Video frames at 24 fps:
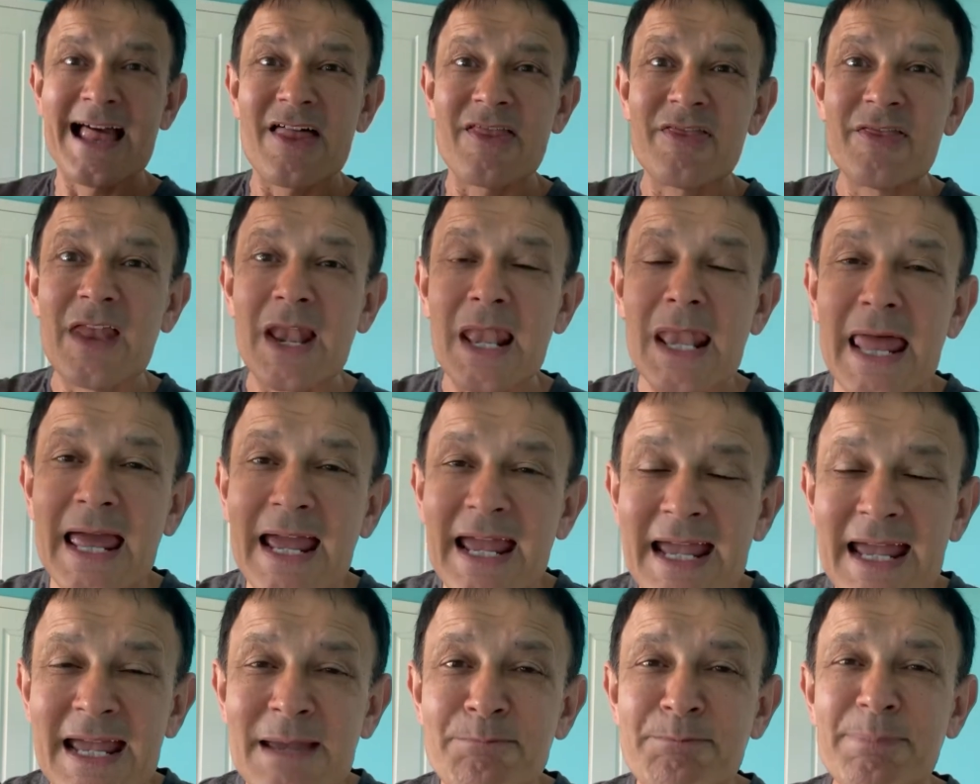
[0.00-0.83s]
The
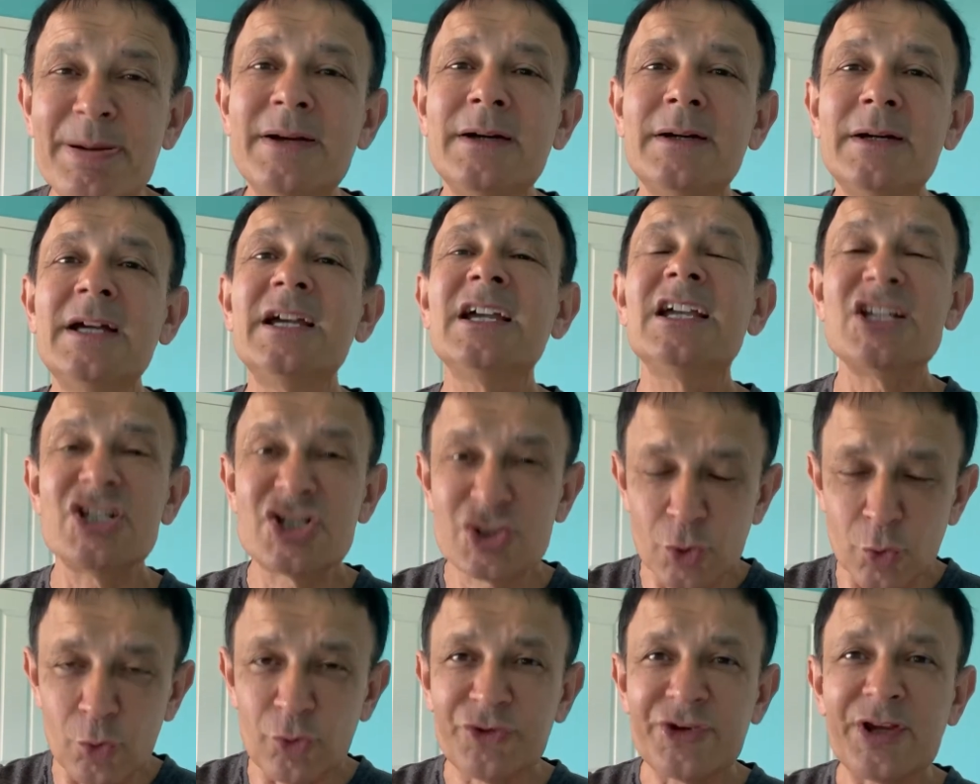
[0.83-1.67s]
lamp is
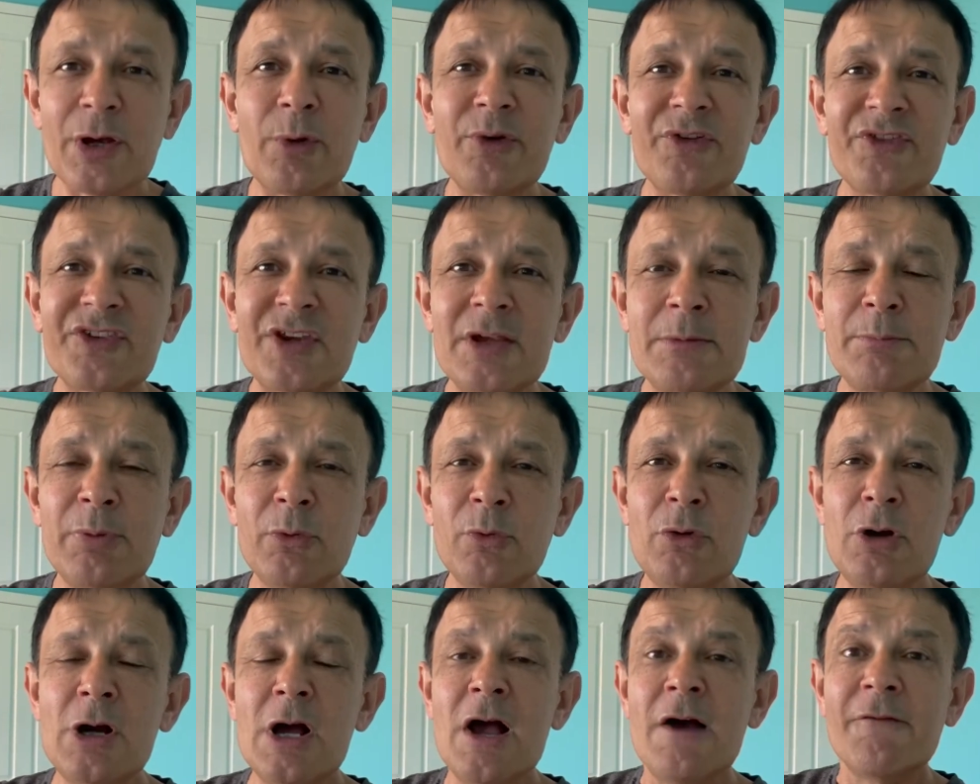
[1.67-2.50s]
also a
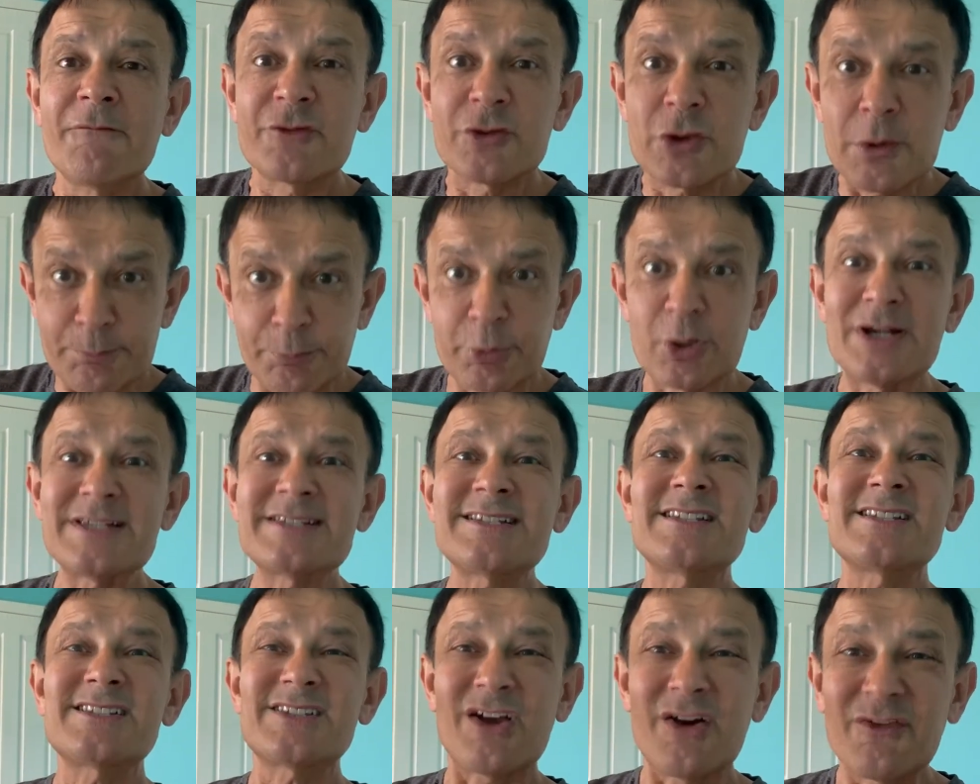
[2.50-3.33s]
symbol for the
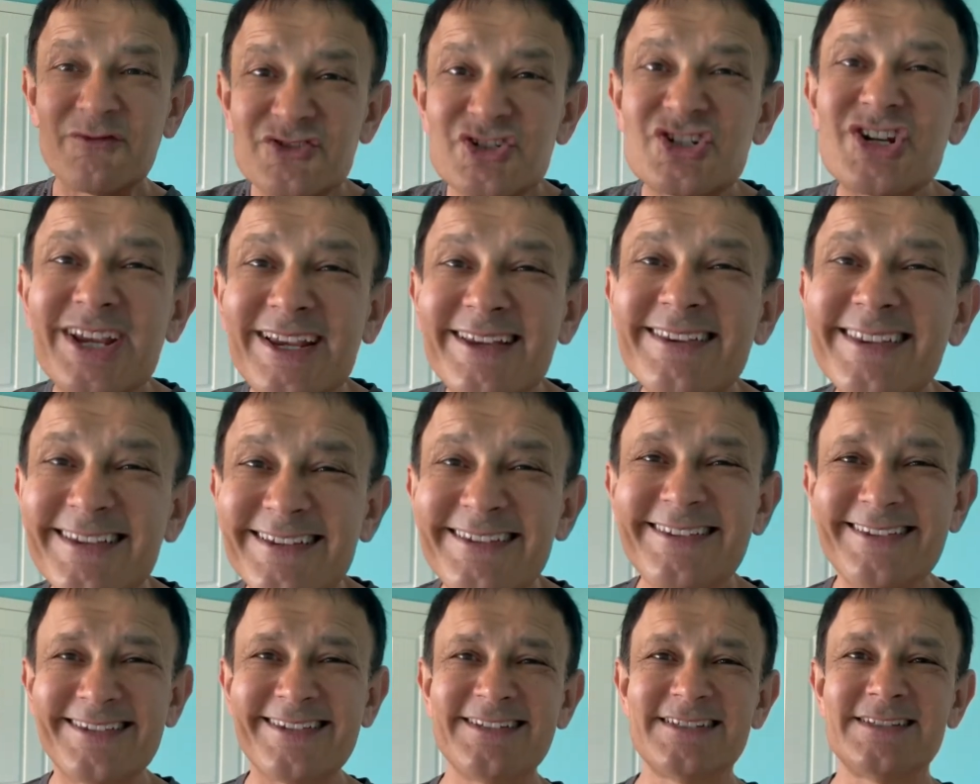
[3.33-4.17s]
presence of
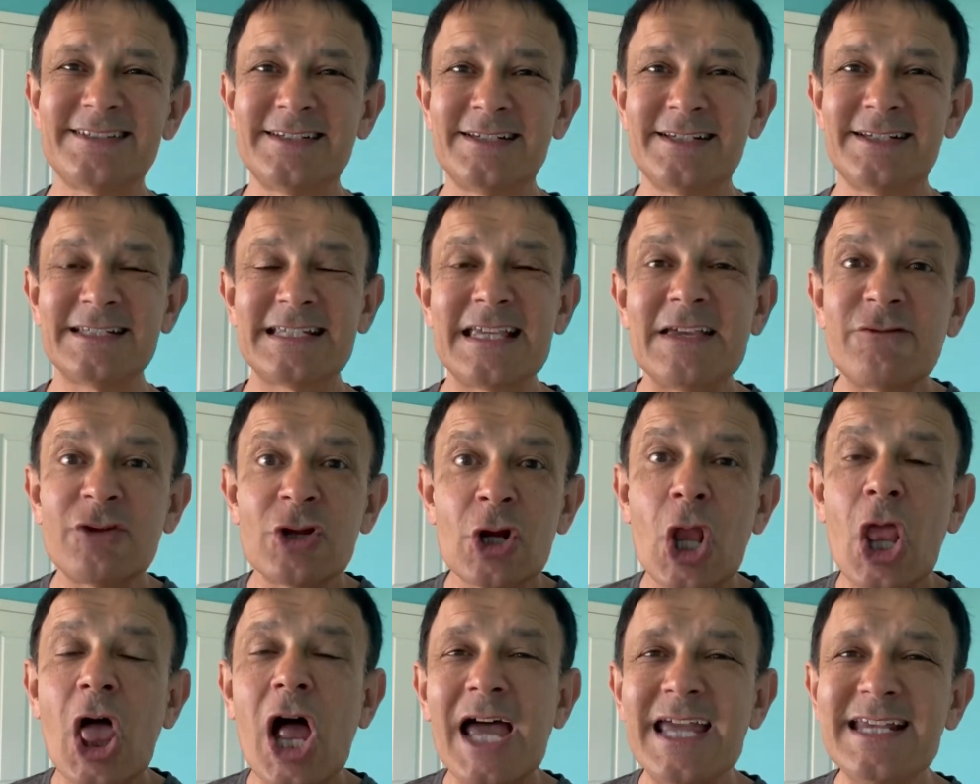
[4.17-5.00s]
Jesus giving
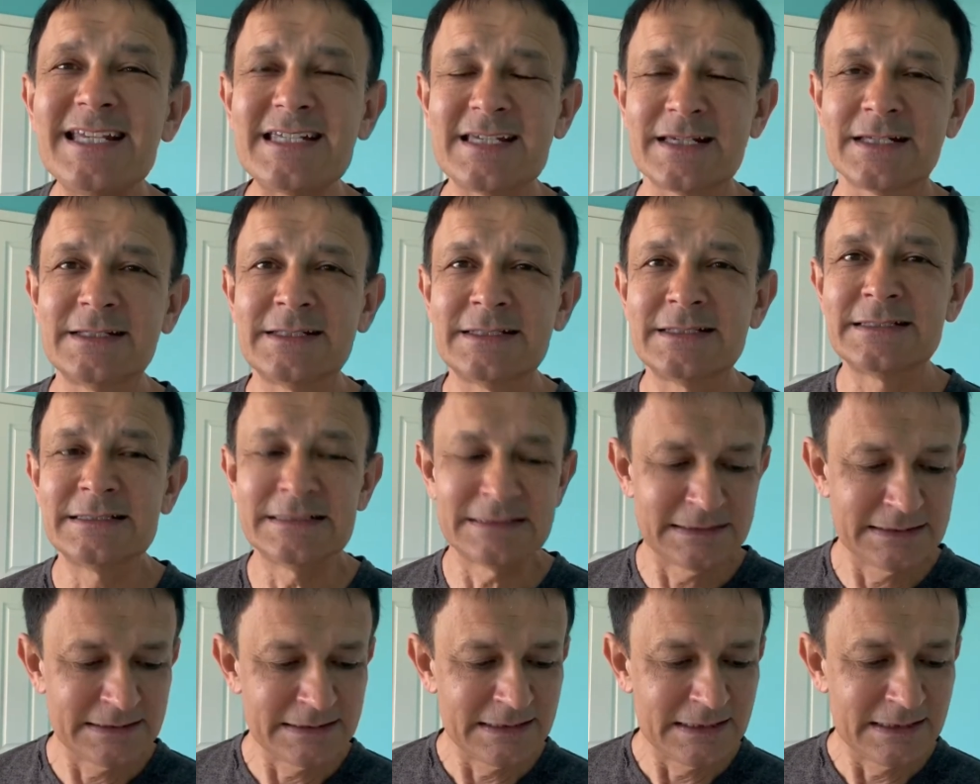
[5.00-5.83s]
light.
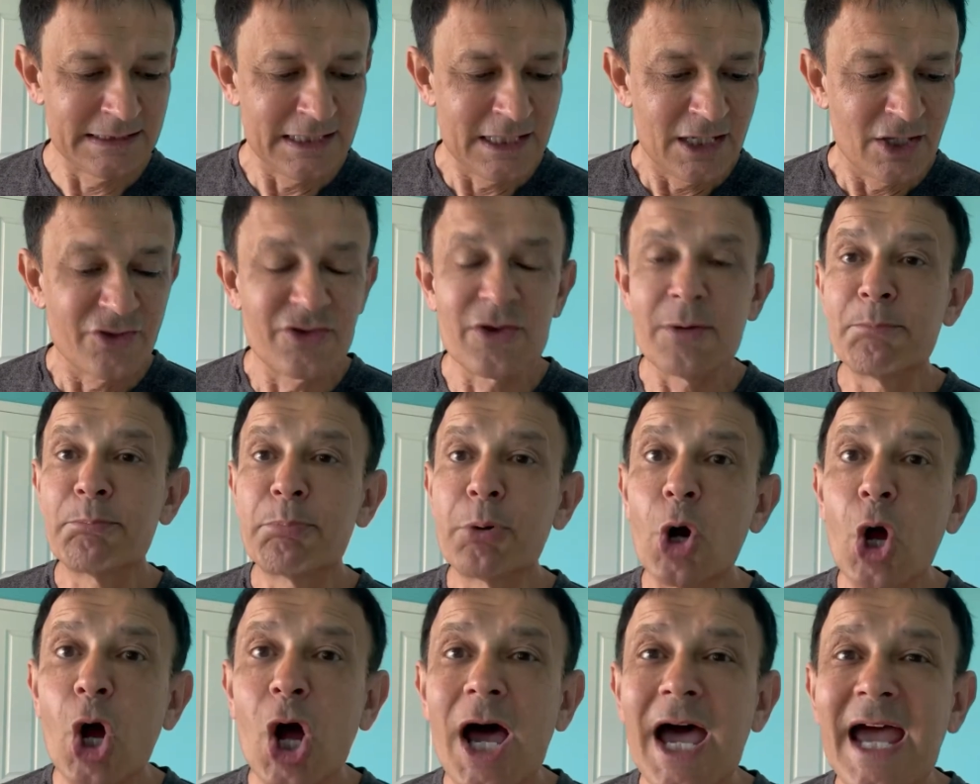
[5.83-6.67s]
The
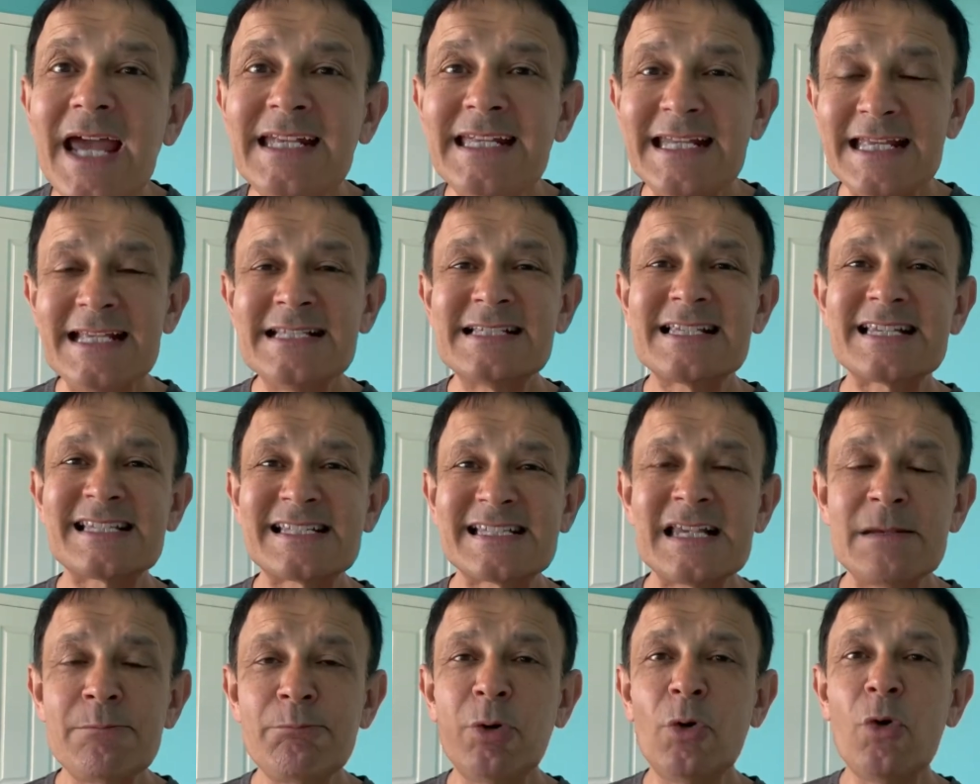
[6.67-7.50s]
bride is a
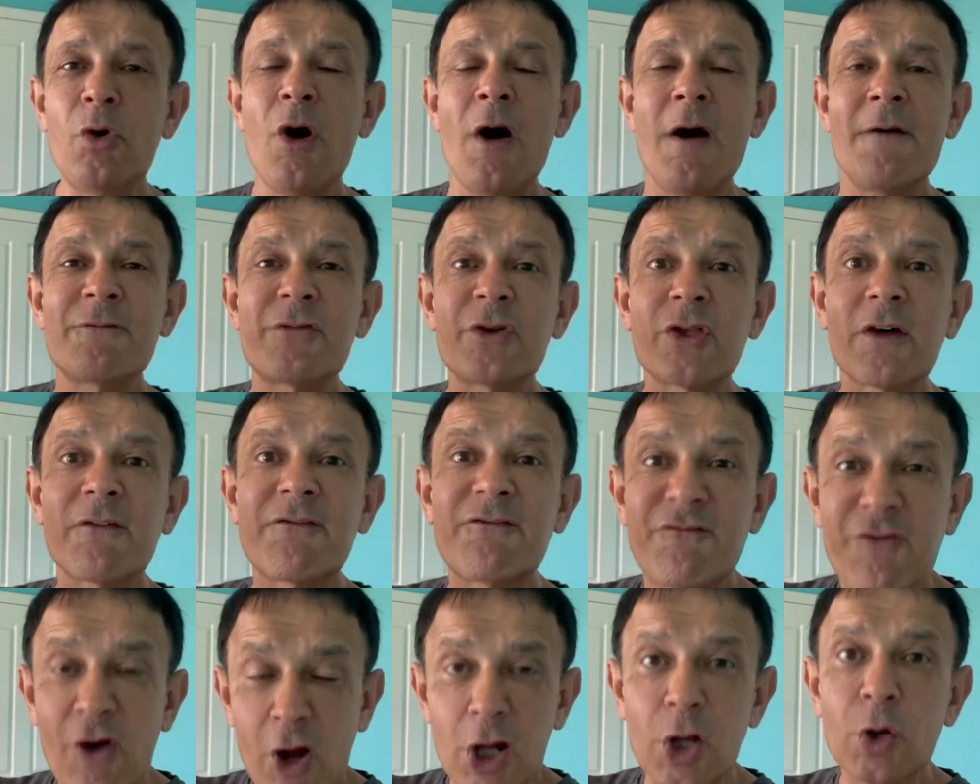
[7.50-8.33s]
symbol for the
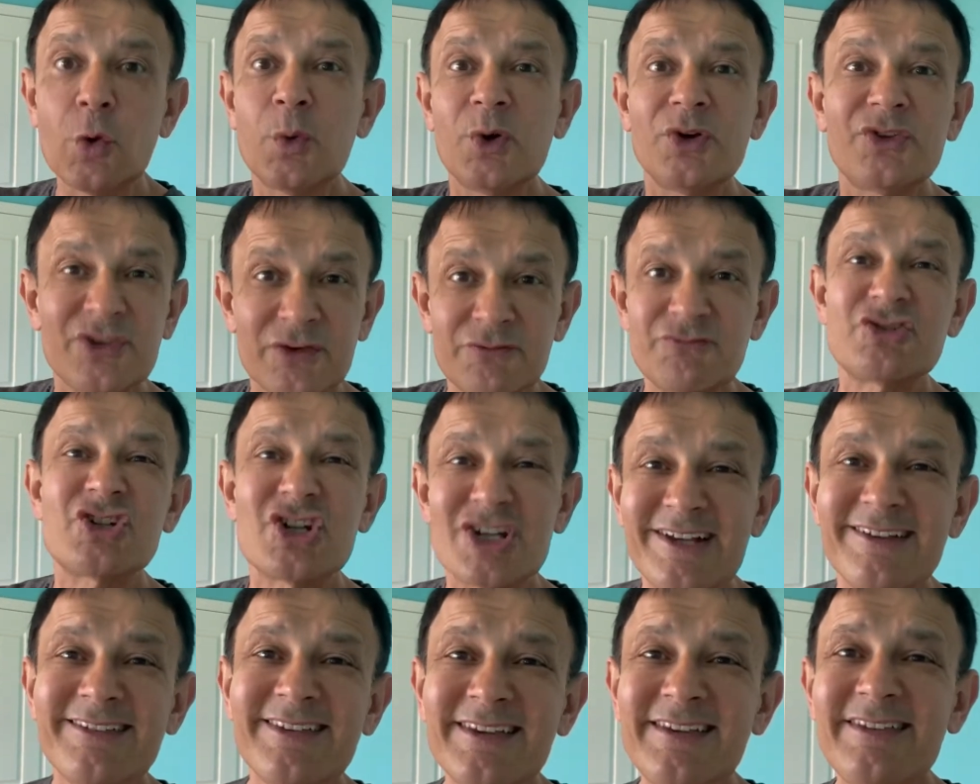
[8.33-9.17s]
followers of
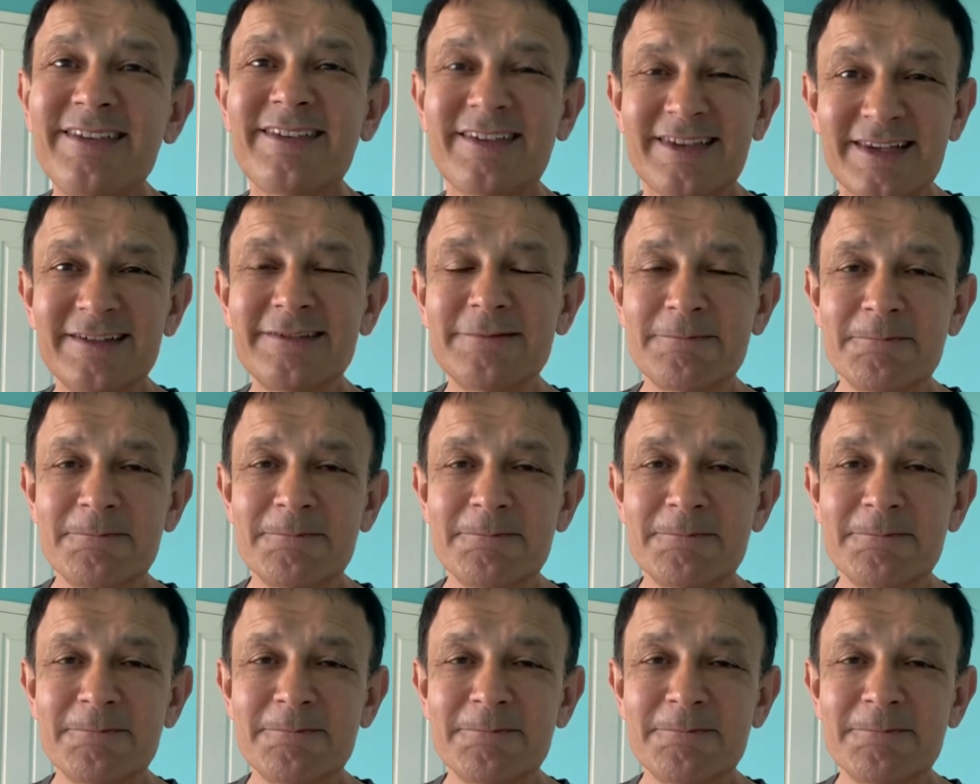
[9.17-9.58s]
Jesus.